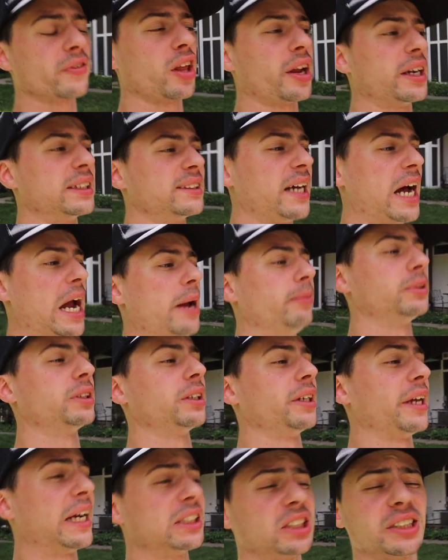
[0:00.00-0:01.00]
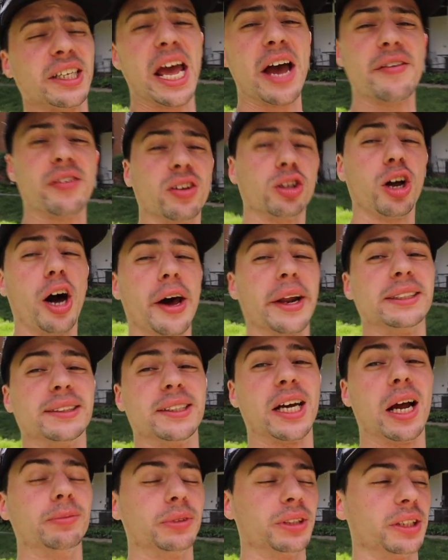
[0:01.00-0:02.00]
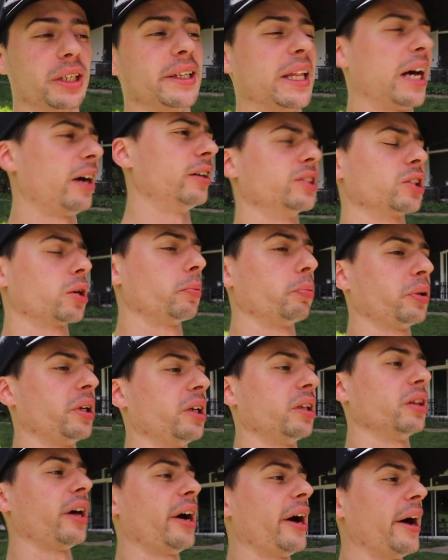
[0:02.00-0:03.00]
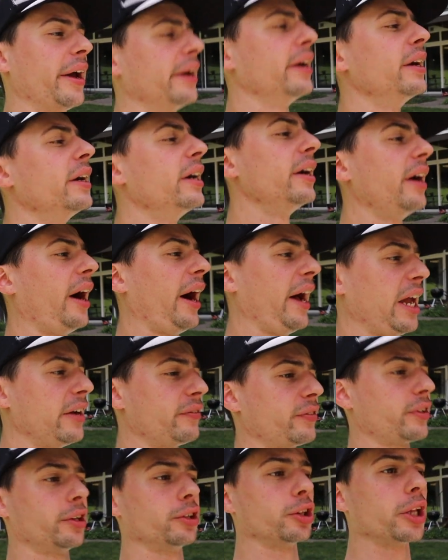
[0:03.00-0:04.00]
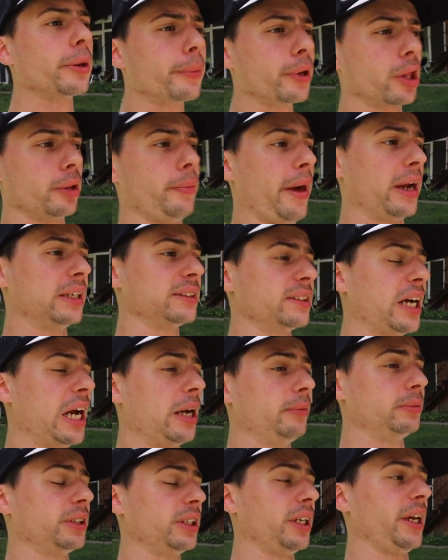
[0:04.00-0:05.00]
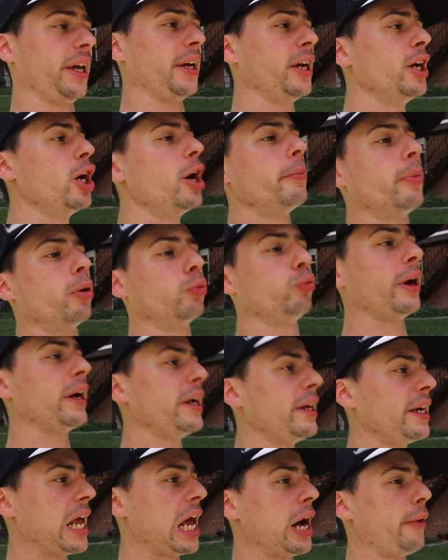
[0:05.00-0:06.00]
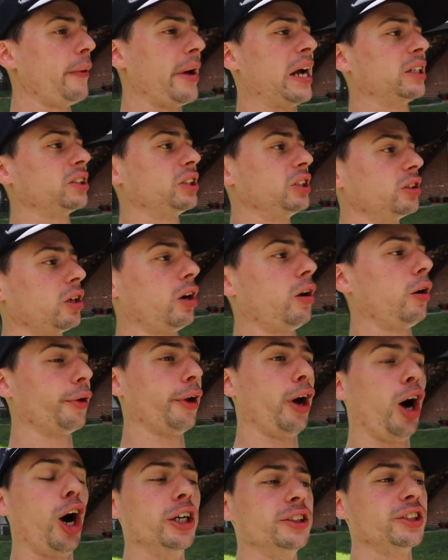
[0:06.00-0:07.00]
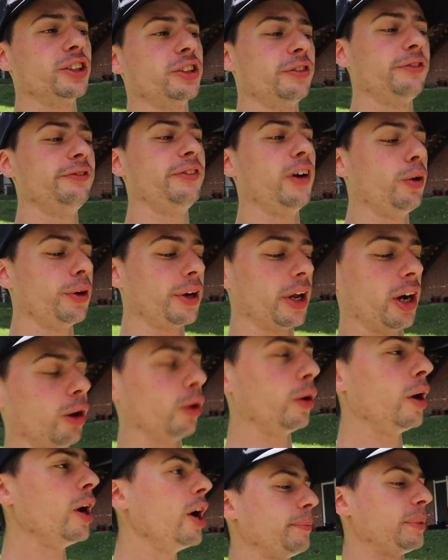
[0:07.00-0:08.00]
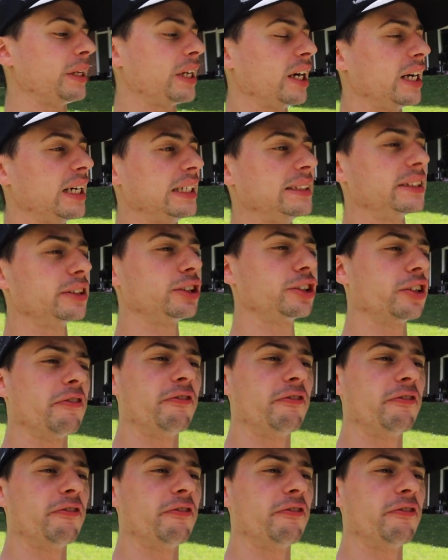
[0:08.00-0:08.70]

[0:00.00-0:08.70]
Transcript: a lot of time today. Actually, I have a lot of time today. That was a complete lie. I have an unlimited amount of time today, but right now I actually called Hunt's Photo because there's a